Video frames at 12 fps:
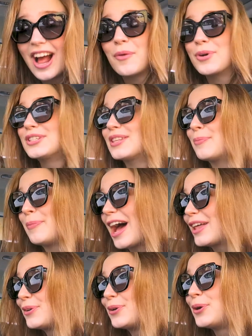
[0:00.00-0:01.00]
I went to the
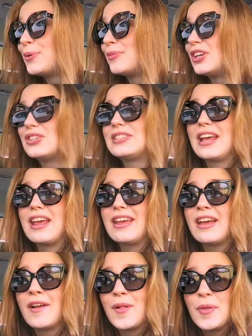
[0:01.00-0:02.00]
bathroom. There's
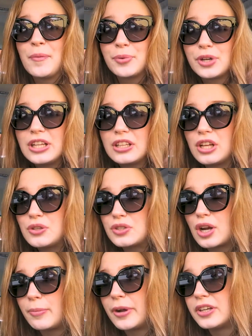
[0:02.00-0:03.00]
a pretty close
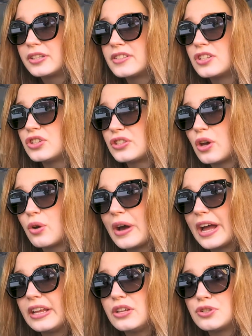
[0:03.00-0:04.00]
Starbucks, so
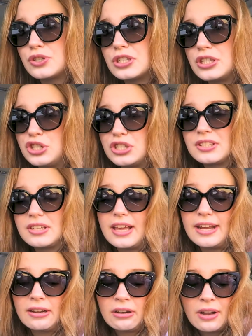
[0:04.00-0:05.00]
I usually just
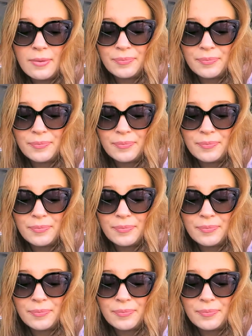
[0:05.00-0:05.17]
like